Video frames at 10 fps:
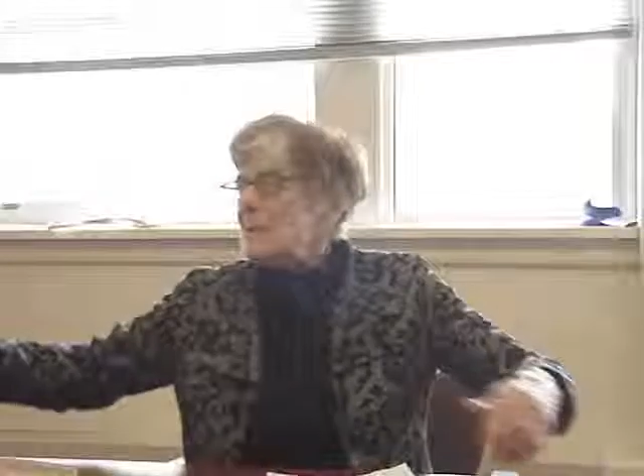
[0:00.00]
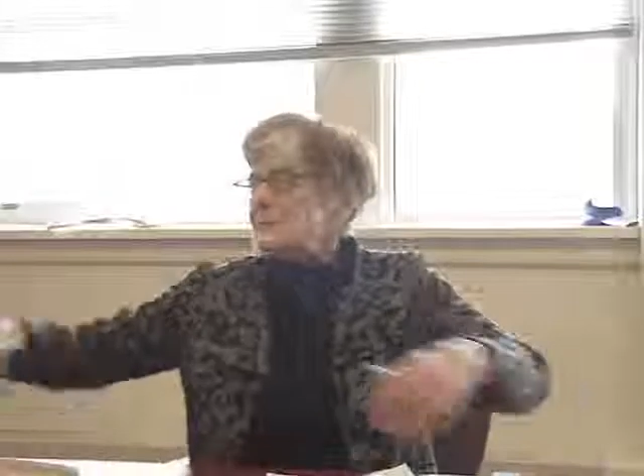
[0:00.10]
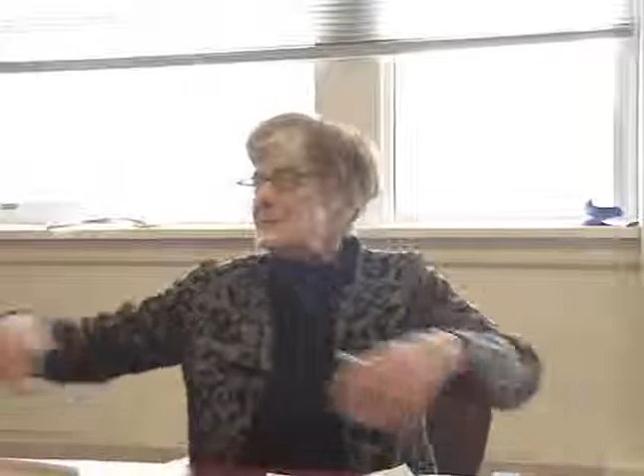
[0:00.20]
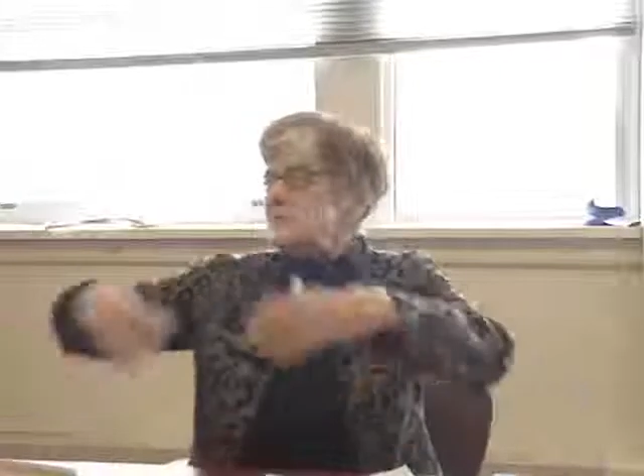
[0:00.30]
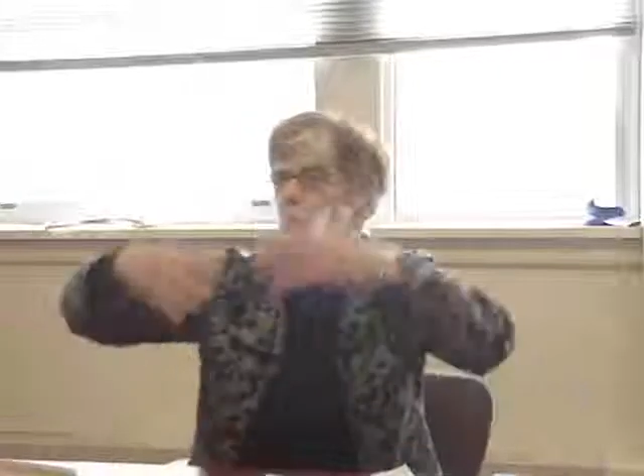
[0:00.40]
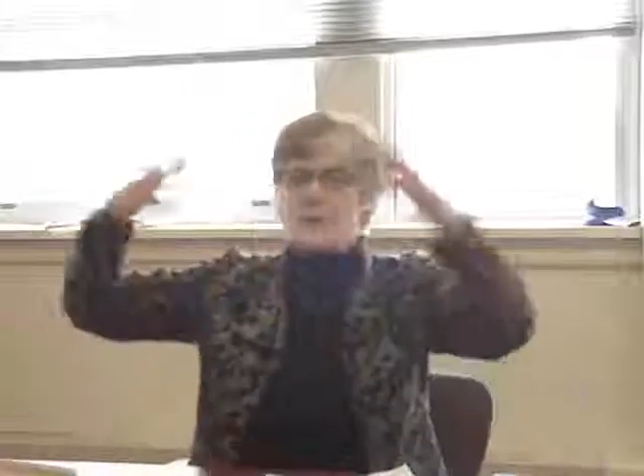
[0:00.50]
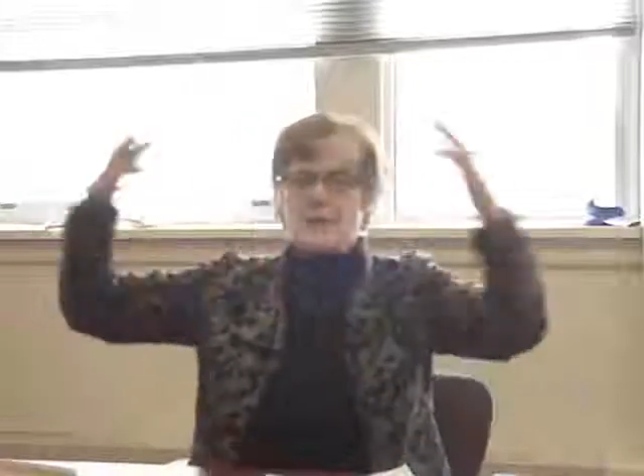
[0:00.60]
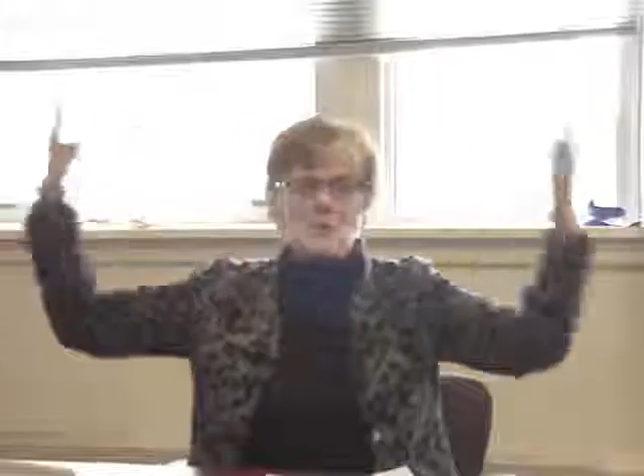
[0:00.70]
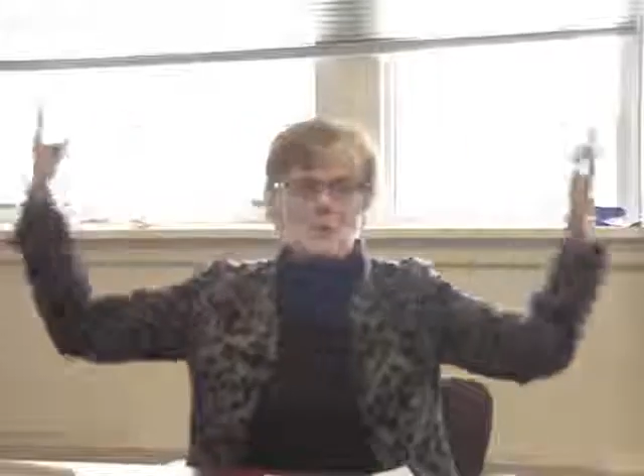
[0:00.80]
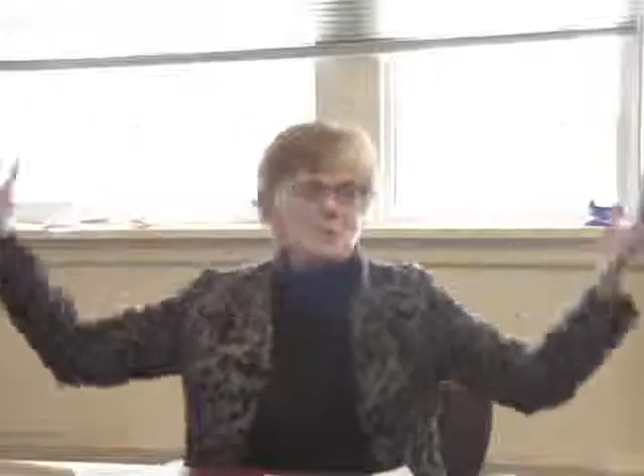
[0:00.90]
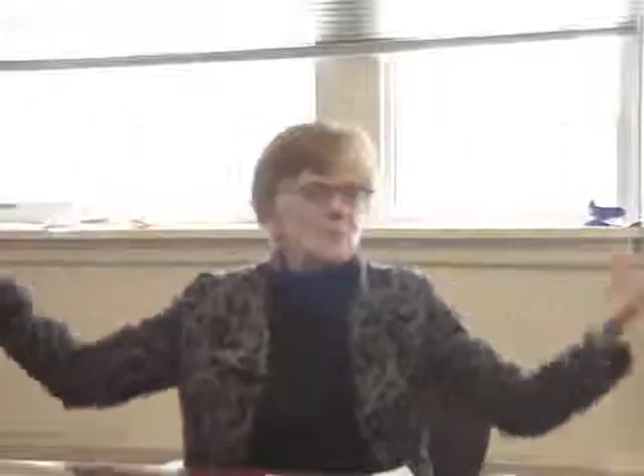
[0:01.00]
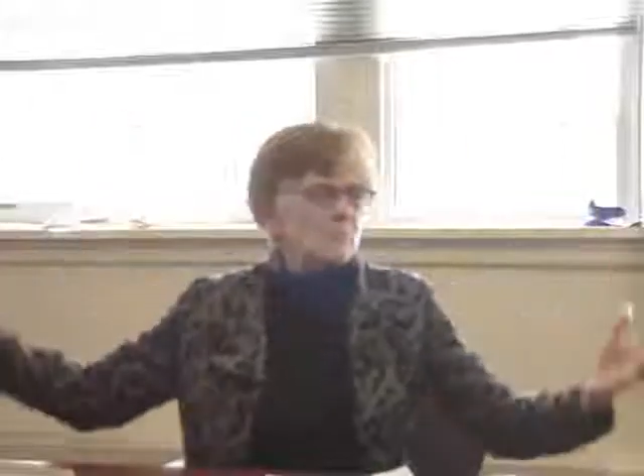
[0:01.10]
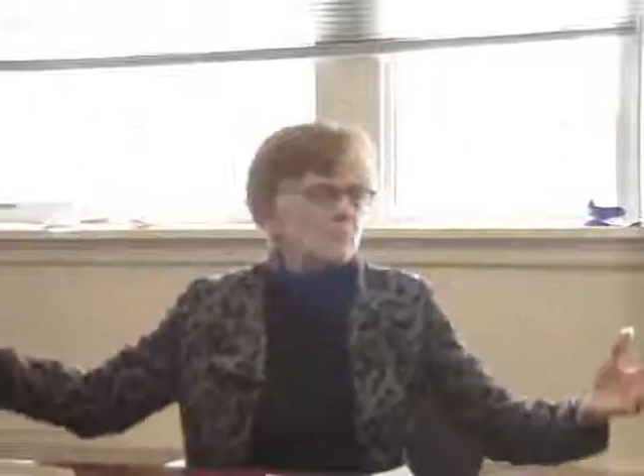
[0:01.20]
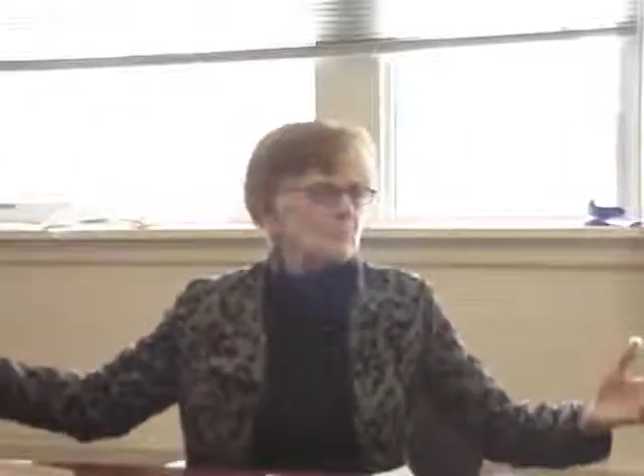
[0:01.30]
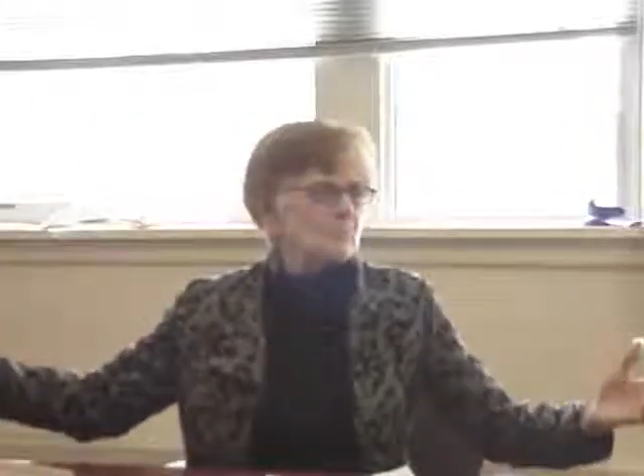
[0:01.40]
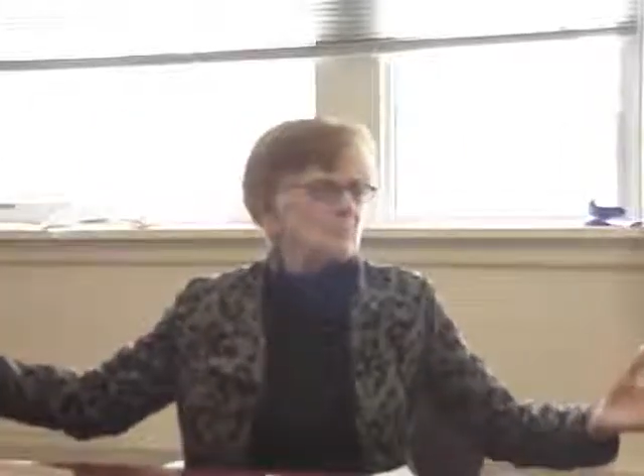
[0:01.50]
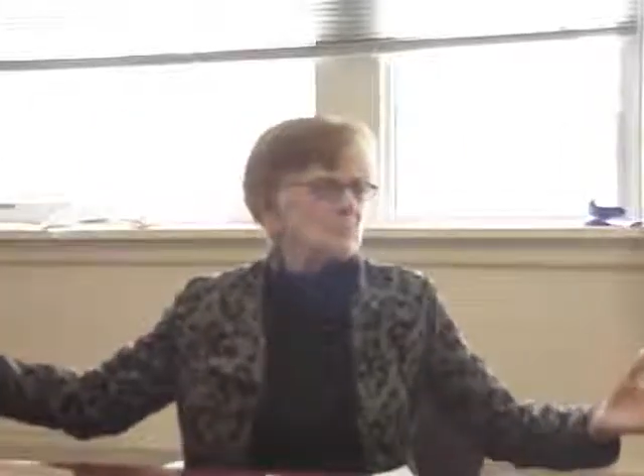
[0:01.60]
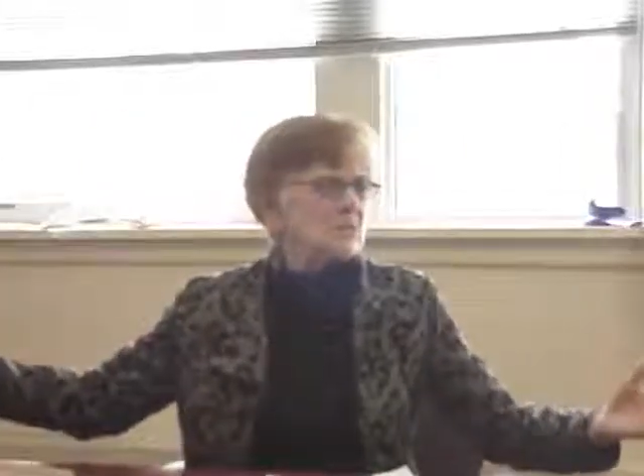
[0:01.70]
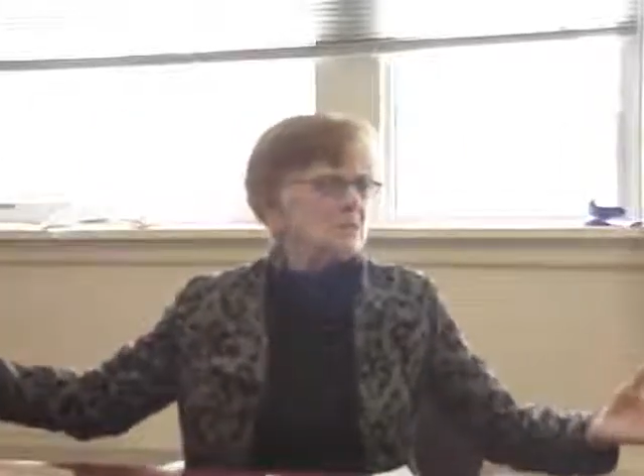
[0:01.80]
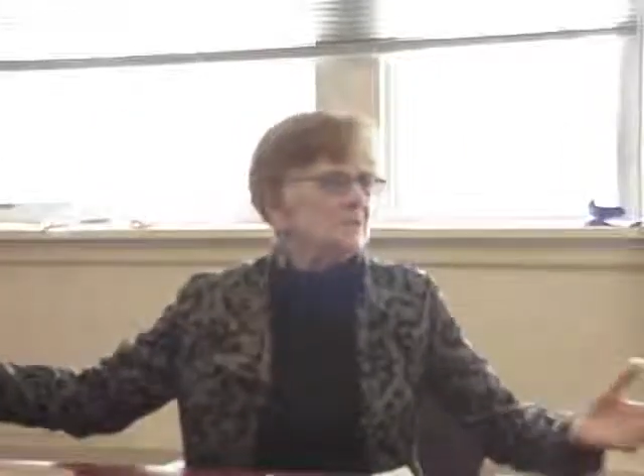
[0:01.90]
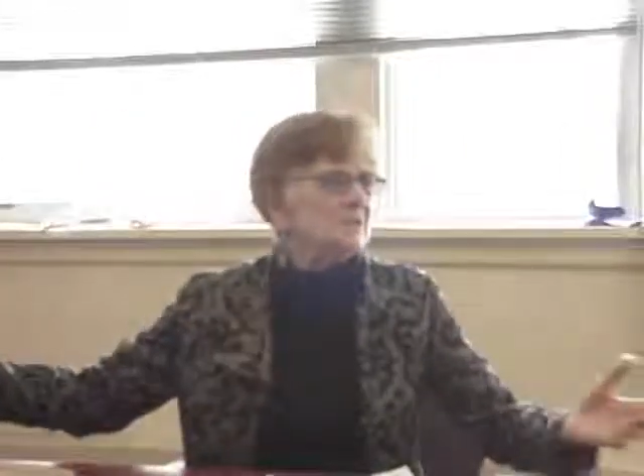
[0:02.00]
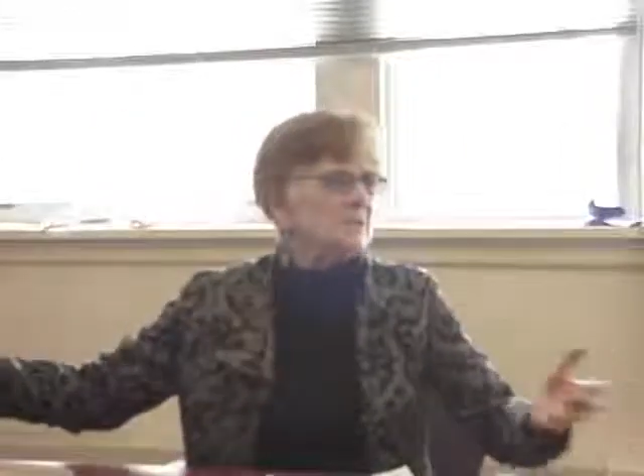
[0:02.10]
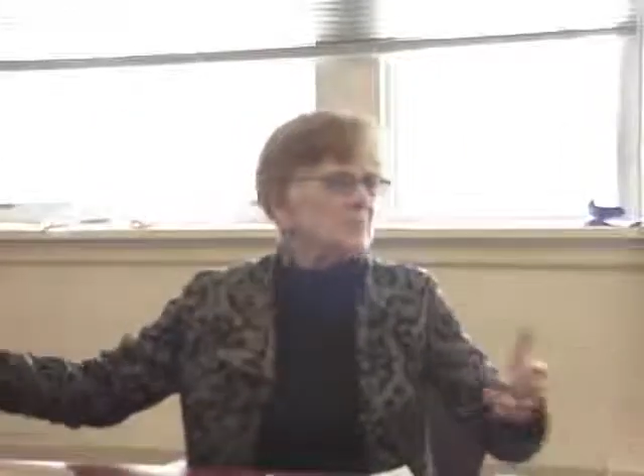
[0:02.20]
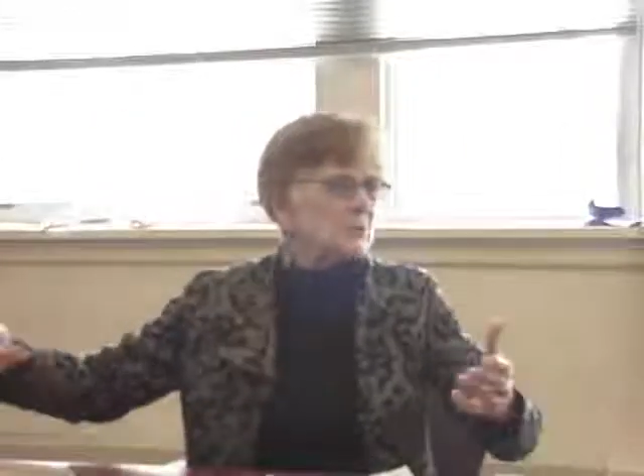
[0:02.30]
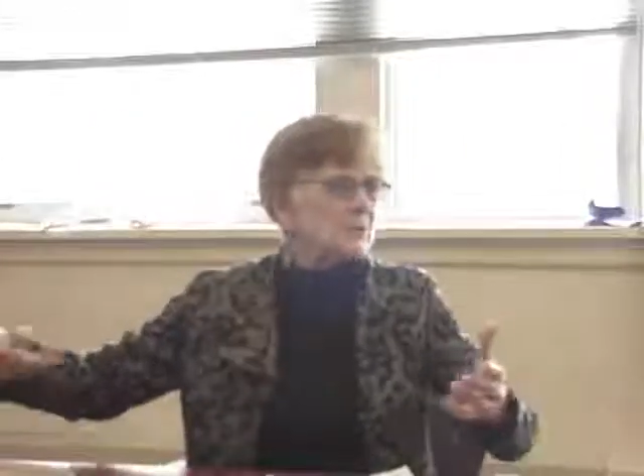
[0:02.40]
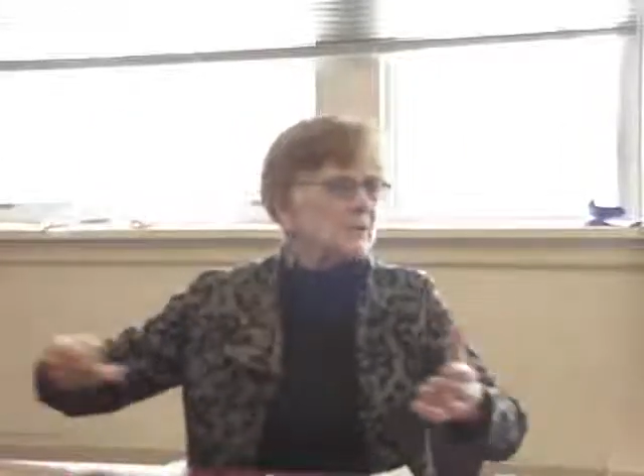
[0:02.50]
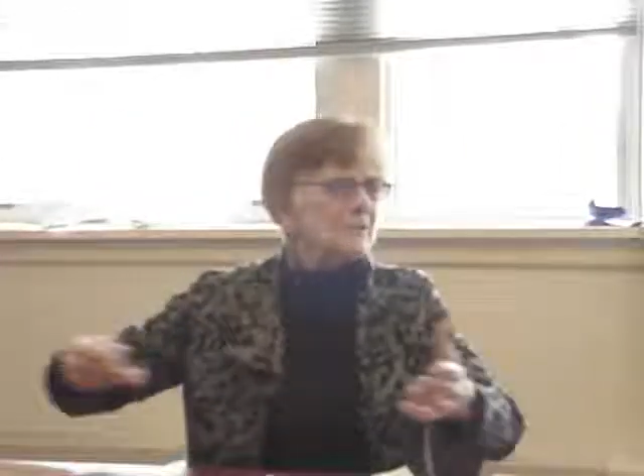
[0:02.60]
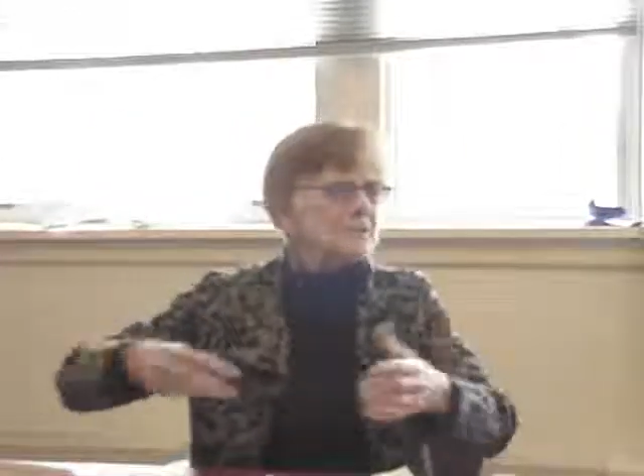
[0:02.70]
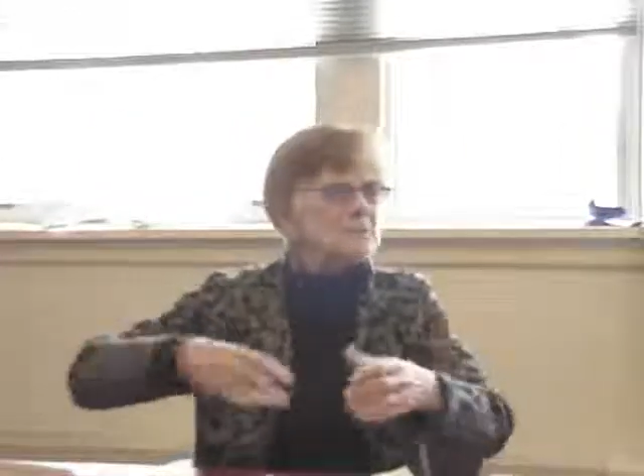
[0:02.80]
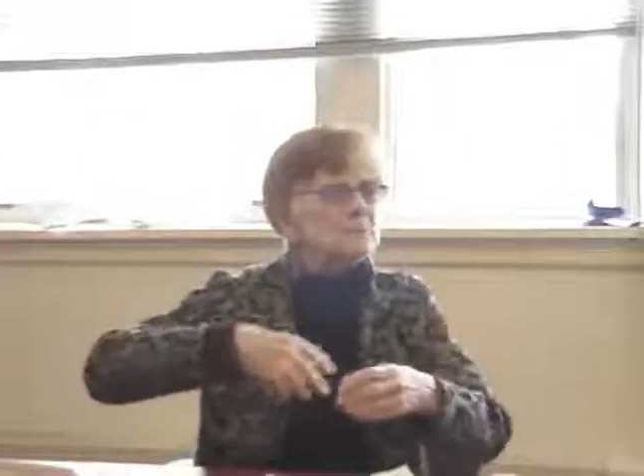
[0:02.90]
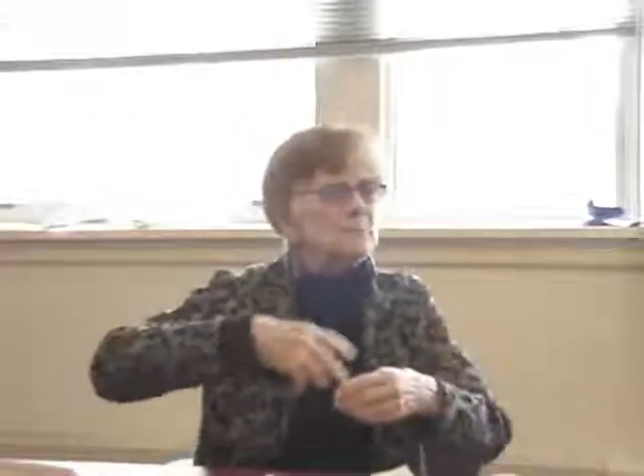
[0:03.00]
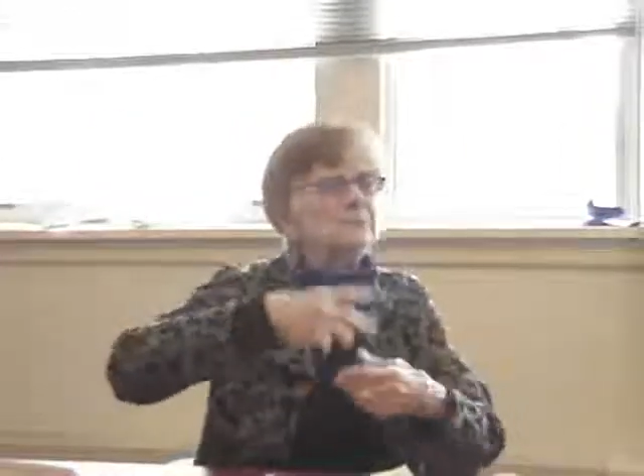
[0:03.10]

about we who tilled the prairies,